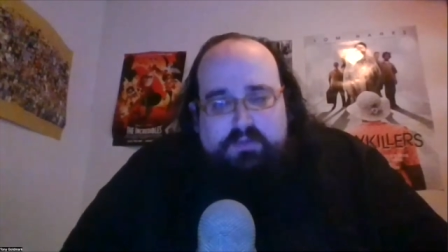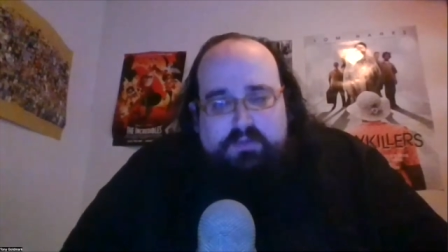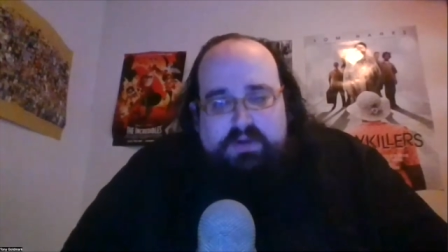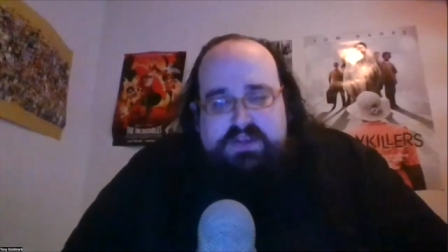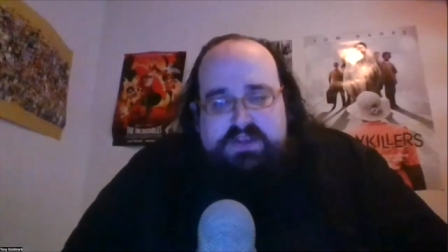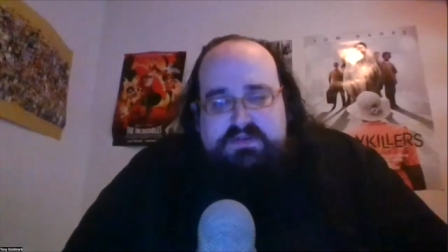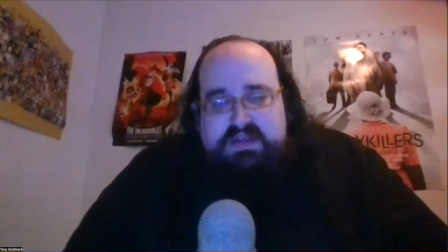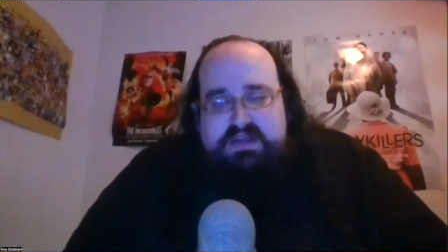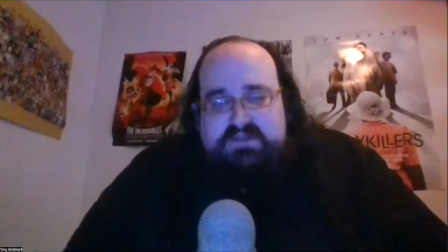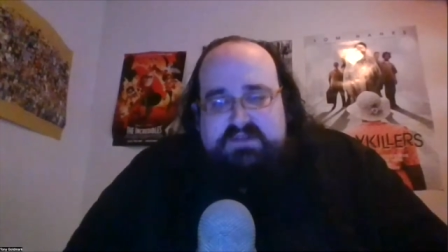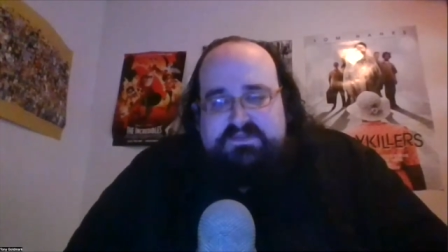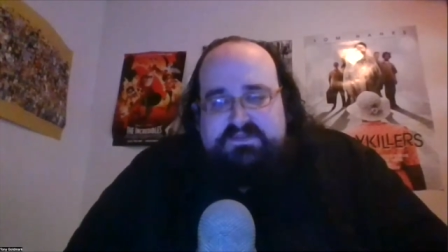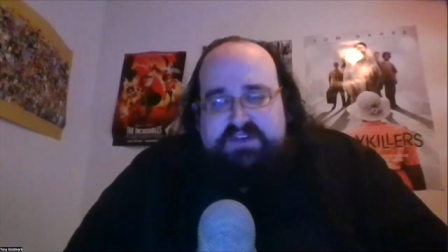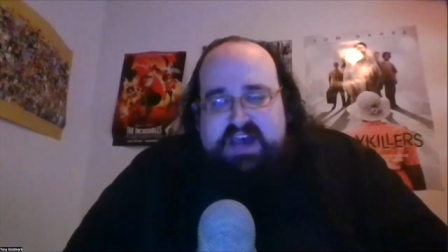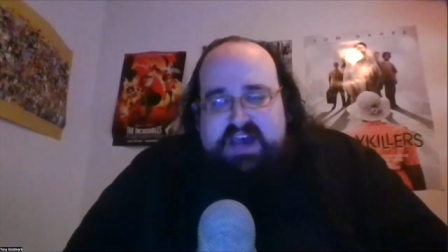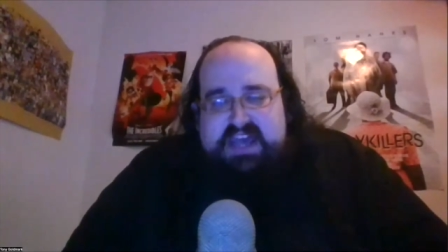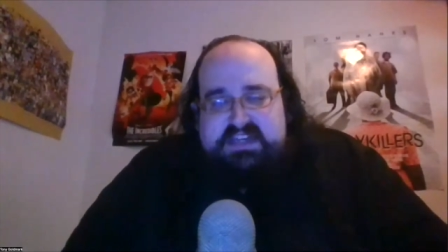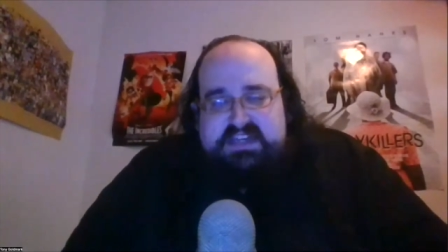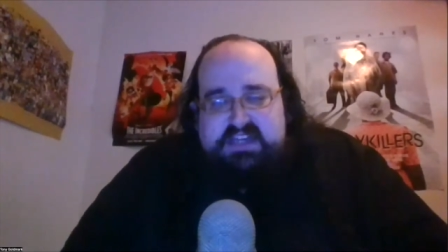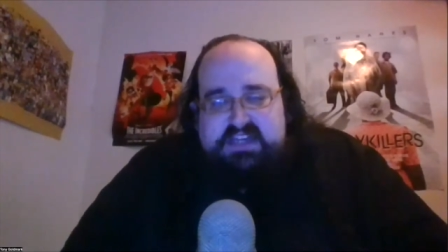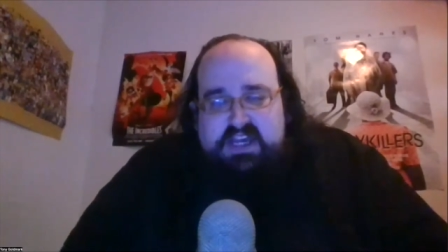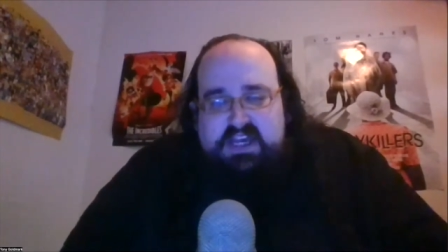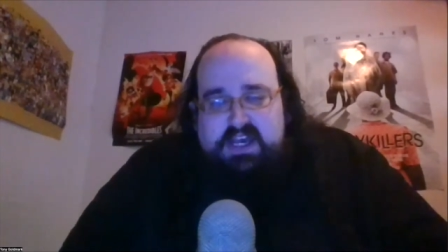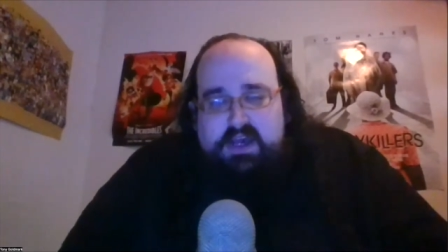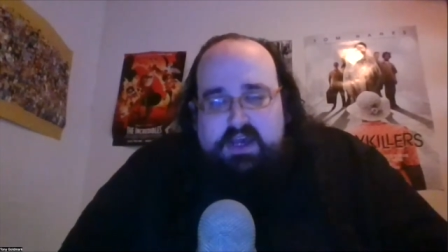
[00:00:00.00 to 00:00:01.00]
where you can
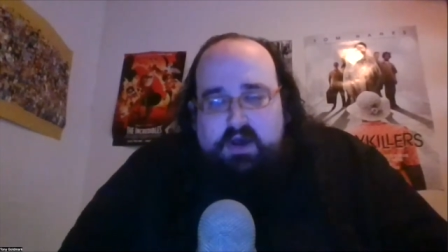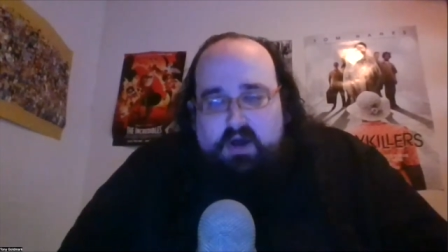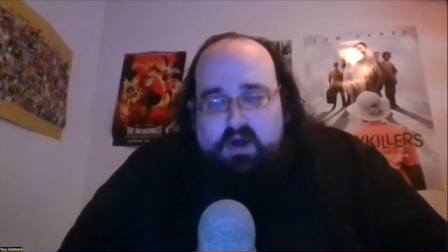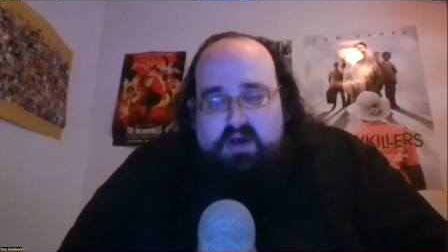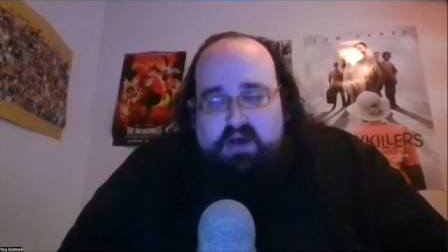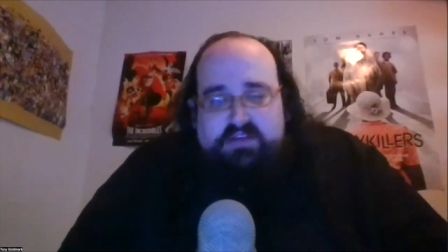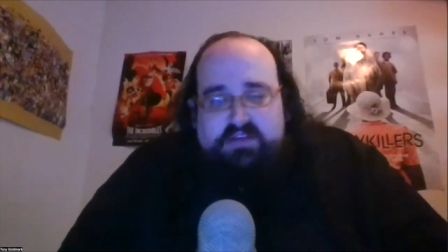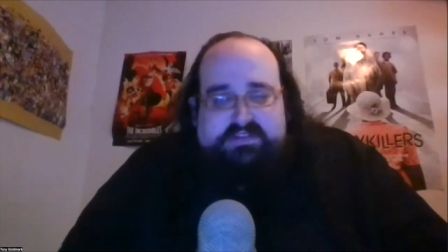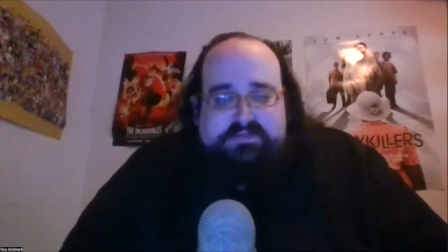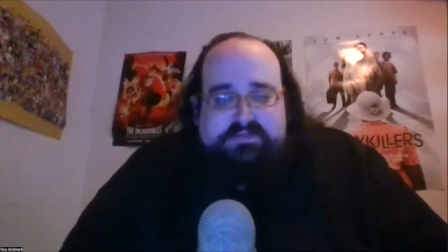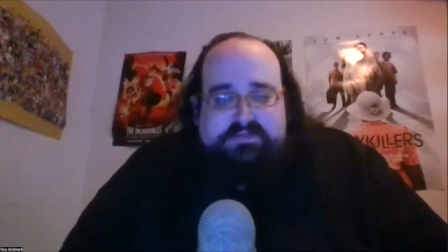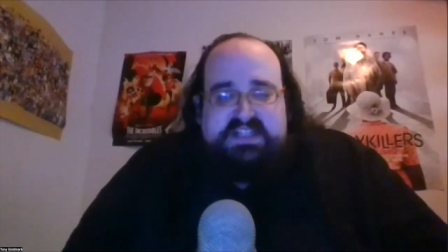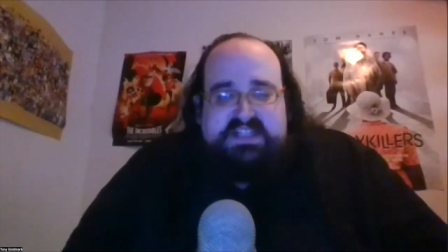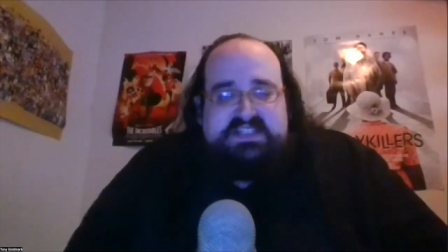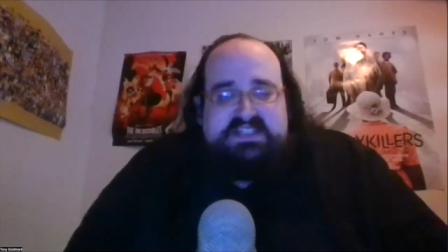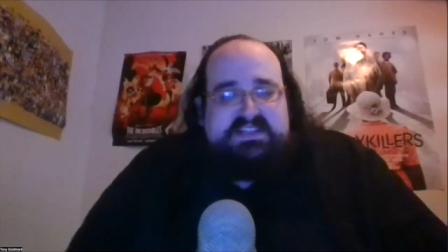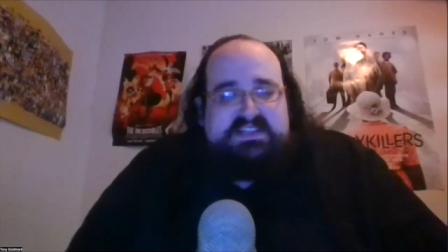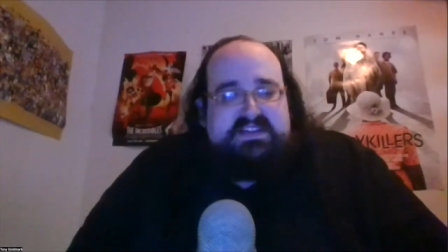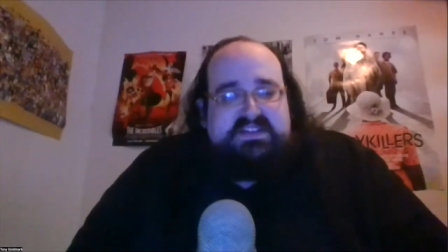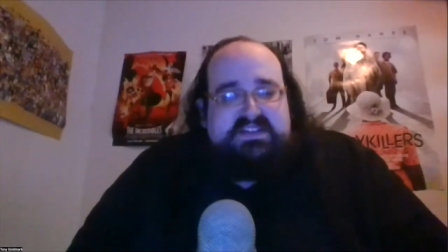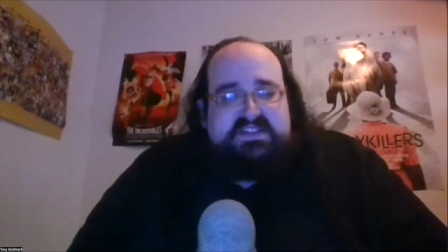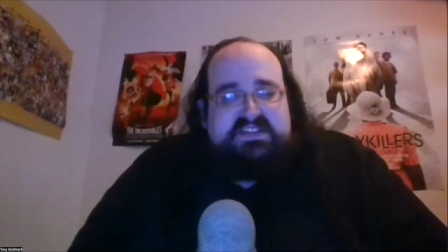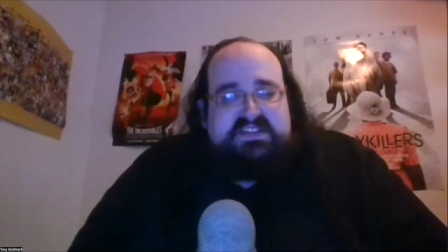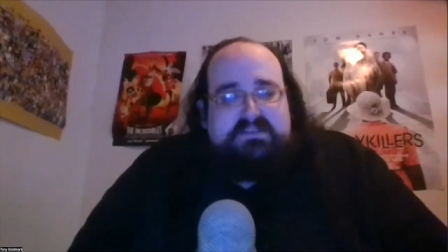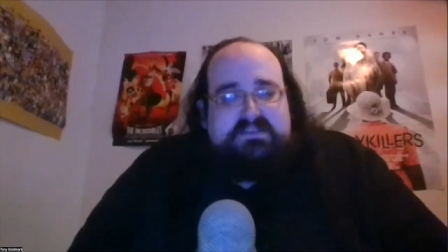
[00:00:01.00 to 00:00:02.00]
find all three
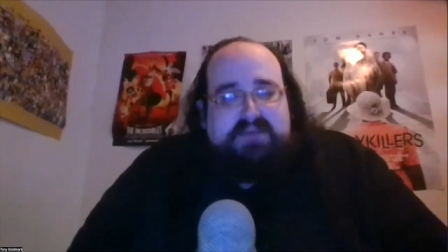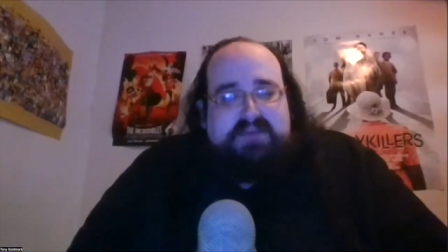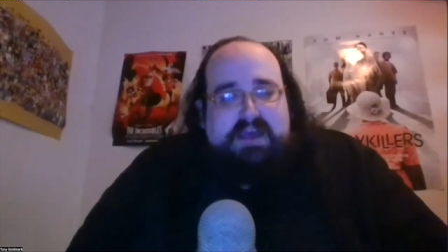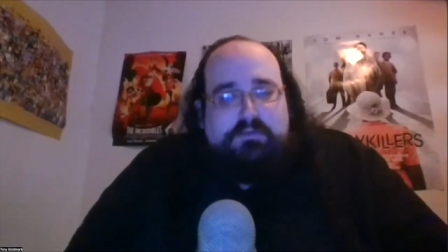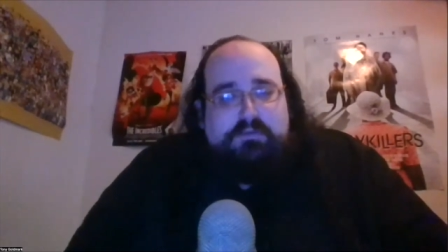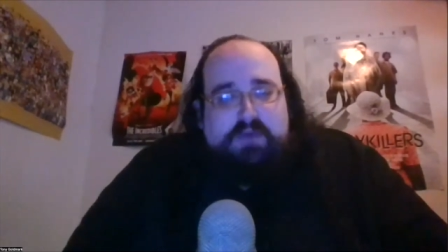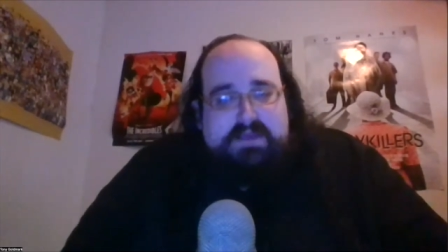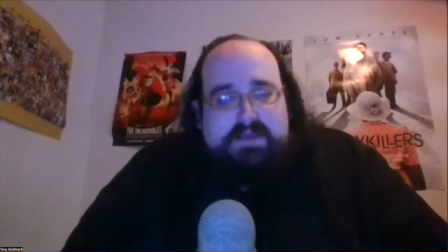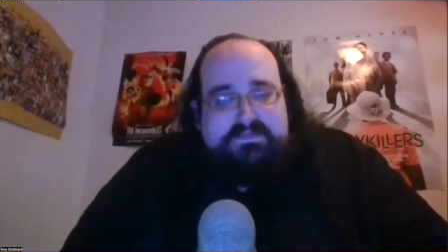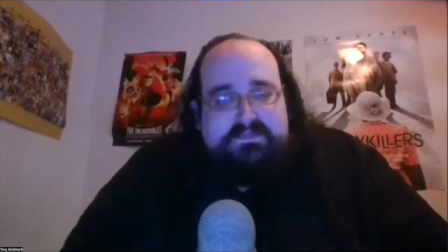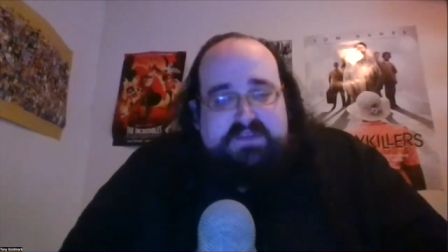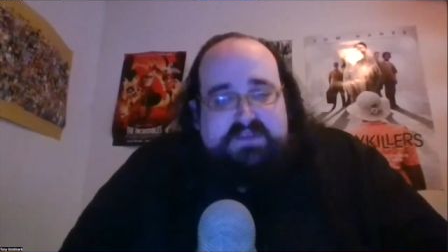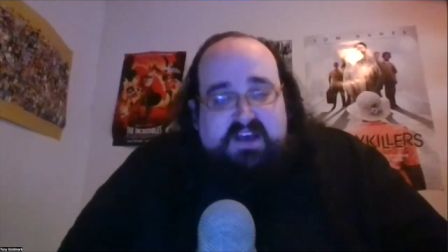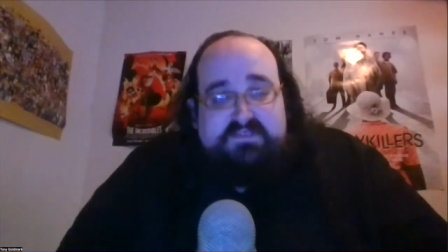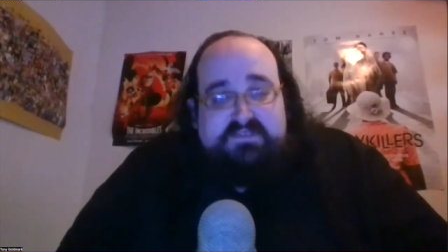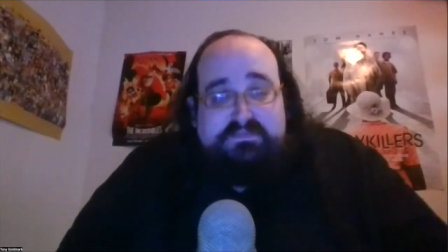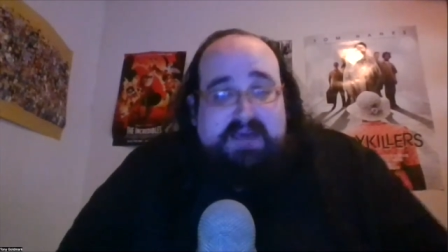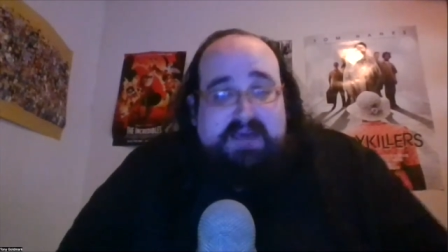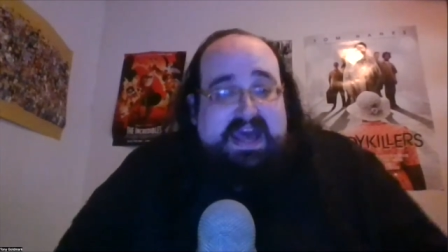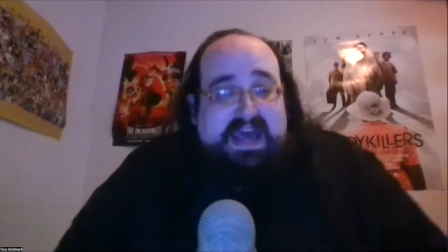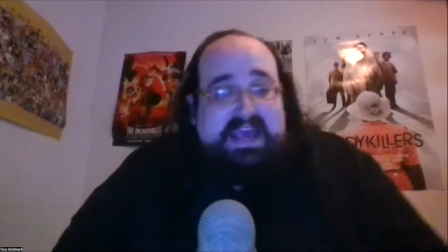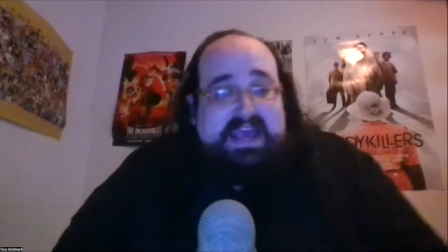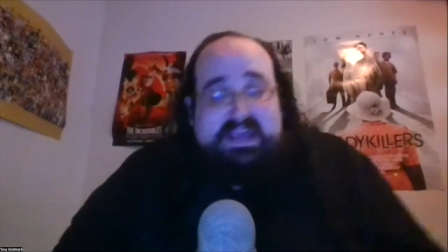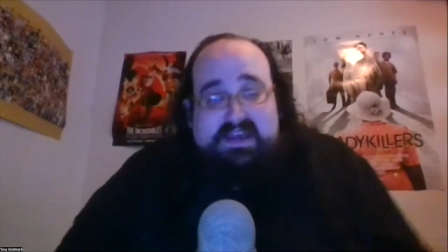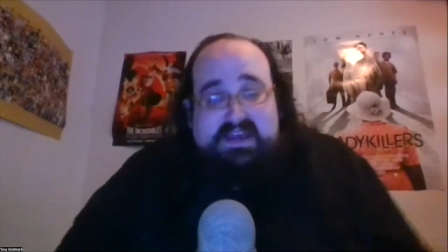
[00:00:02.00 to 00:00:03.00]
seasons of my web of
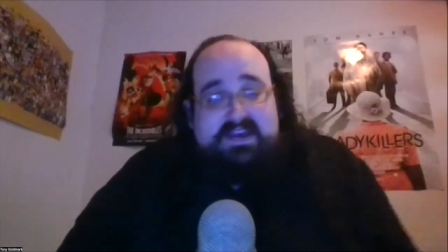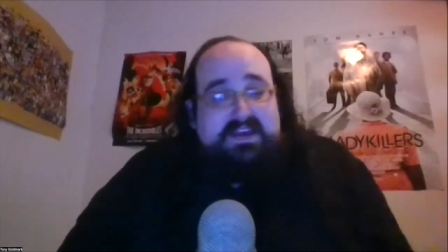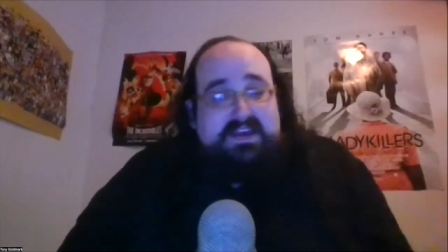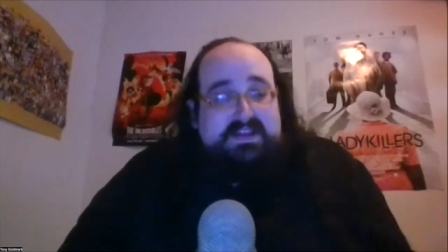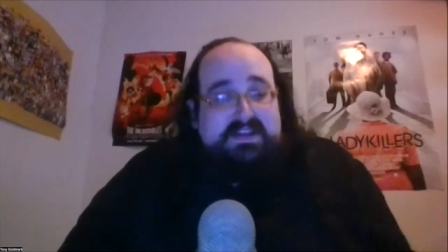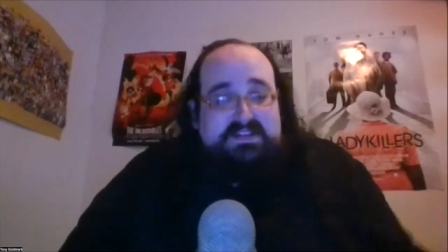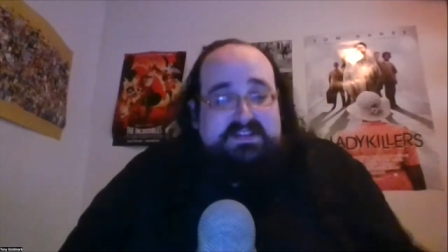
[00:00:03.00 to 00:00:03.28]
my